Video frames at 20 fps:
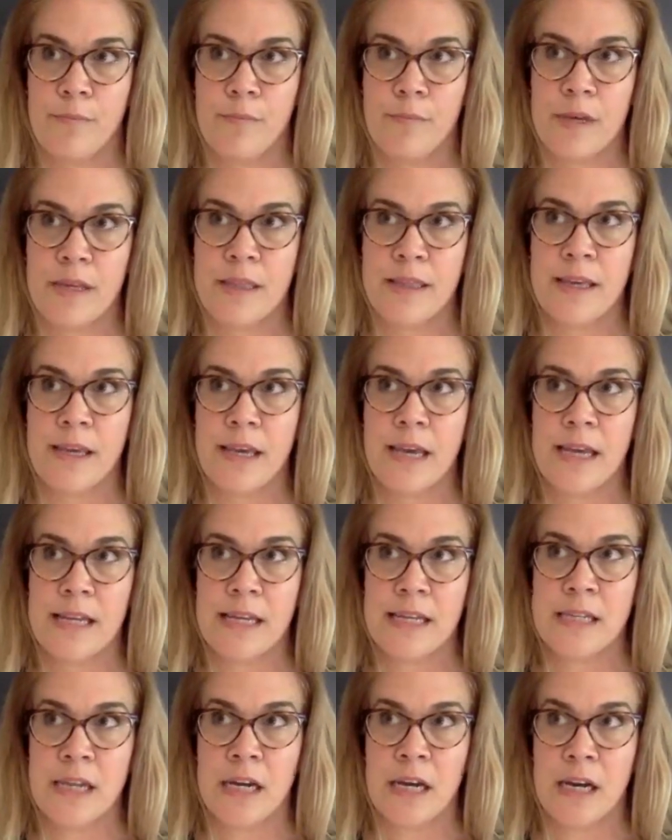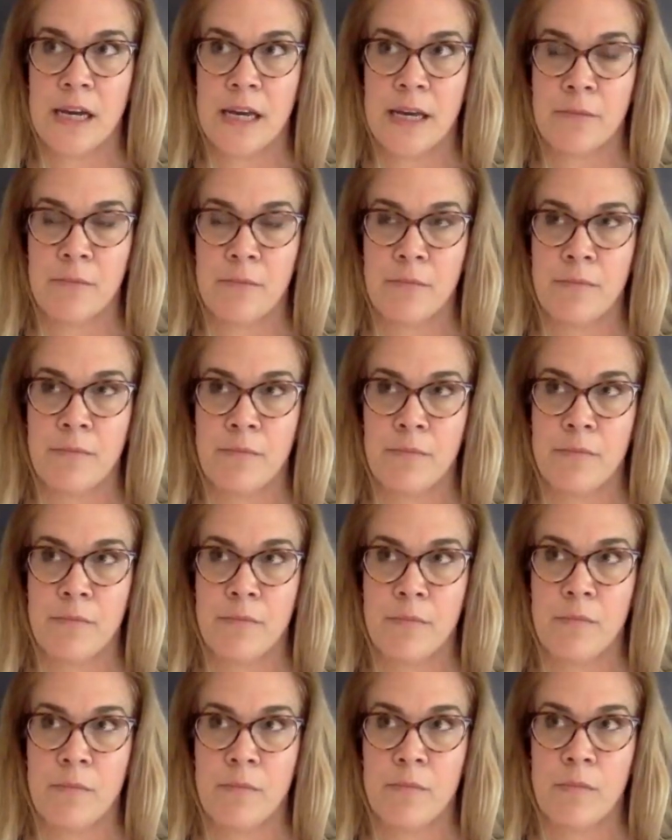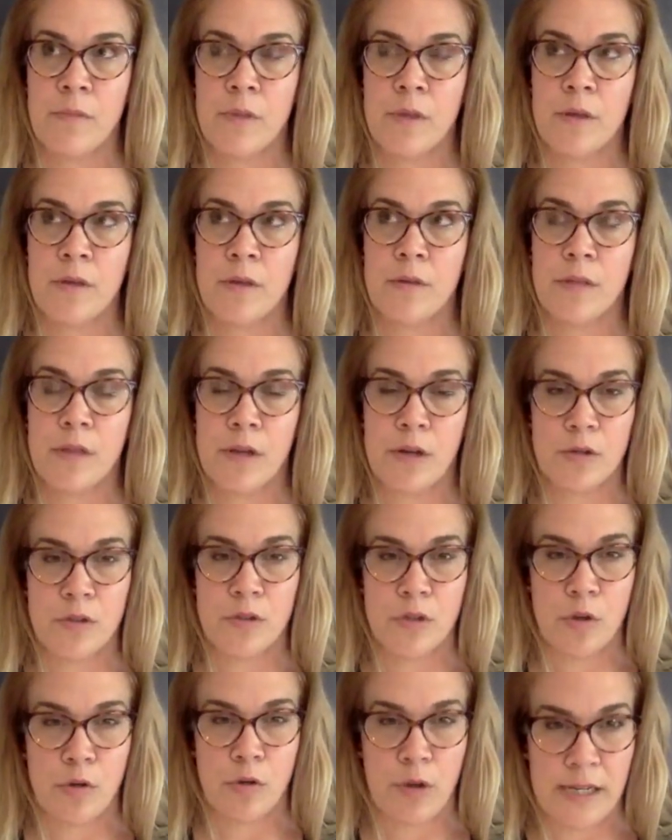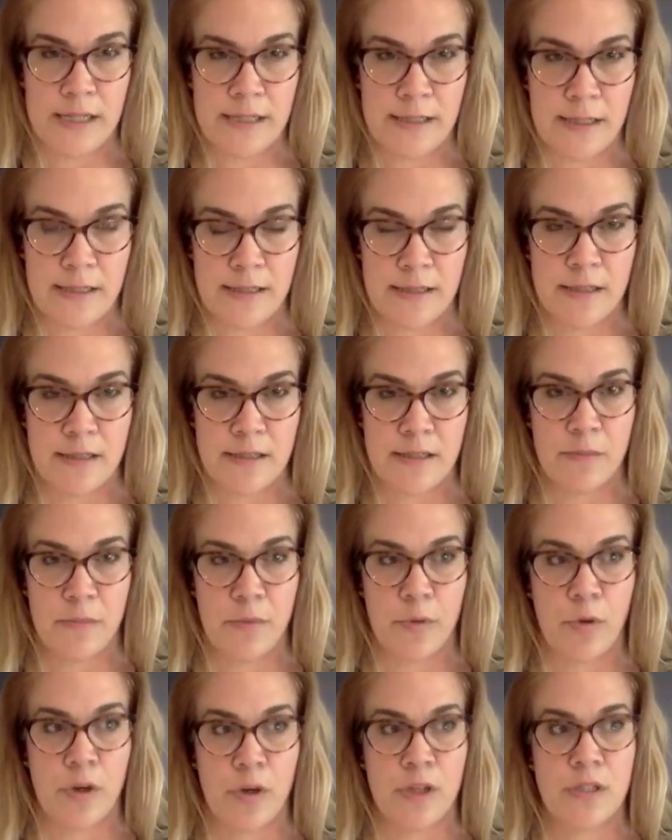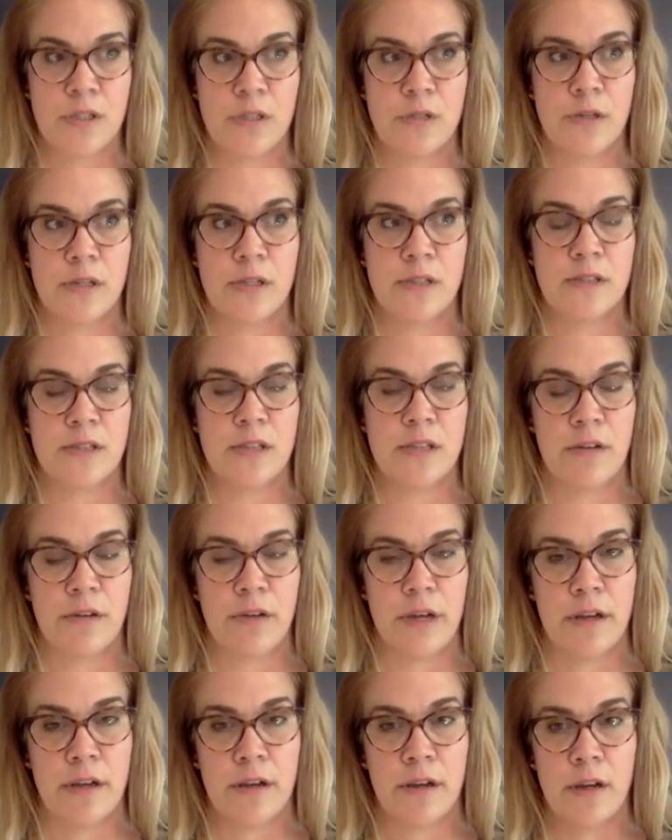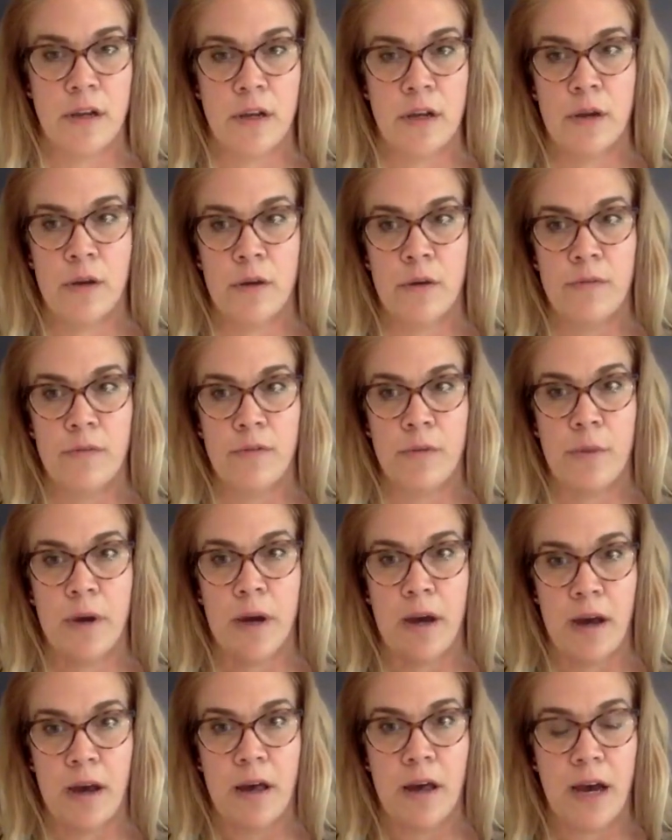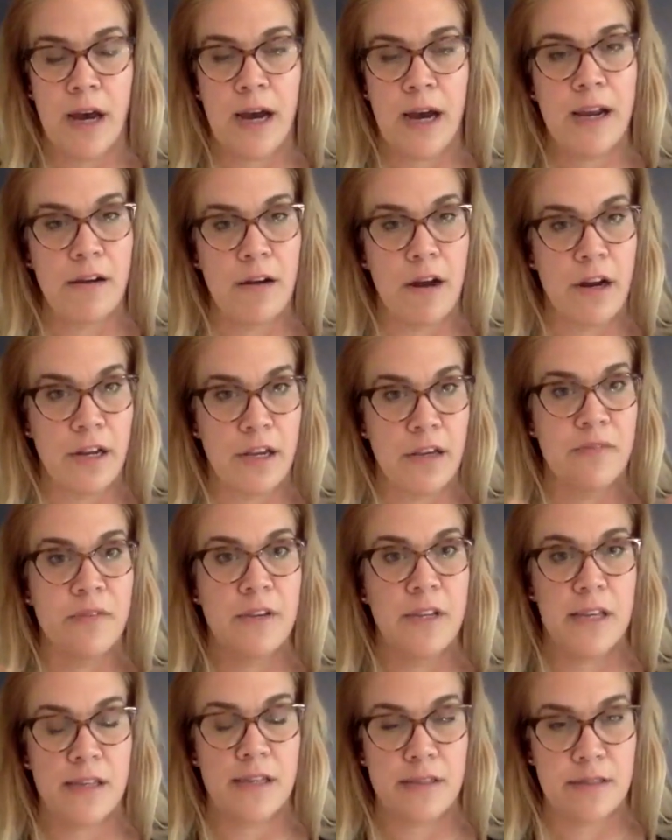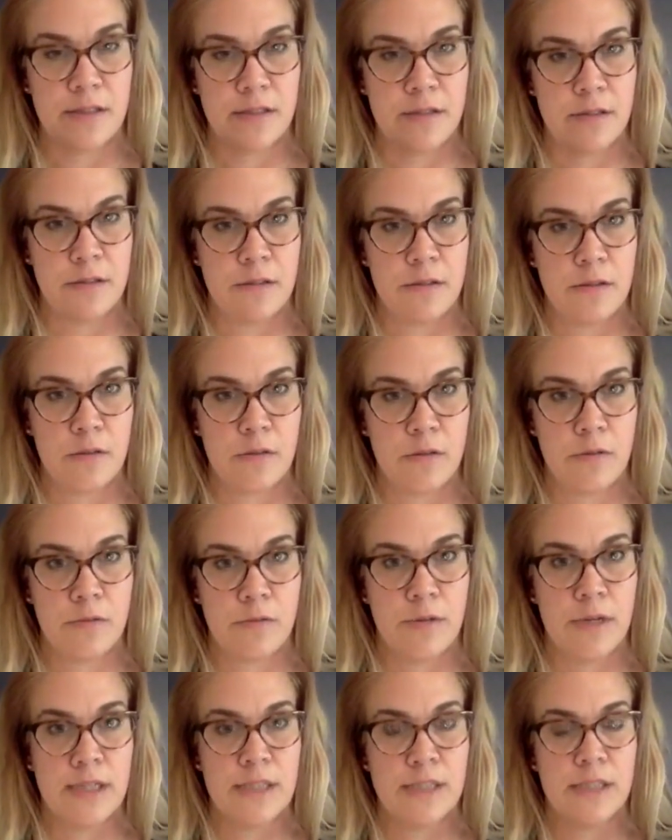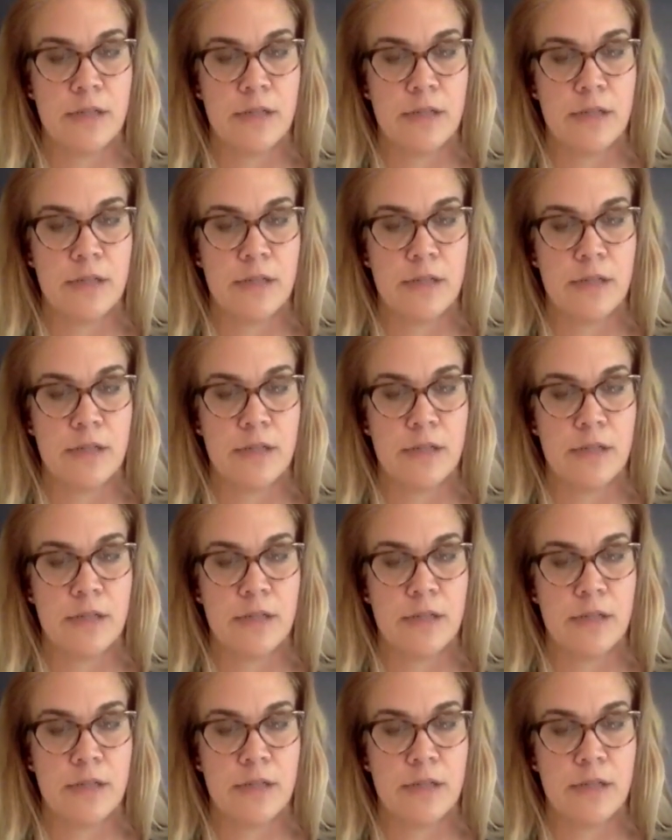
I think anytime there's a crisis, it's important to consider it from a hierarchy of needs, right?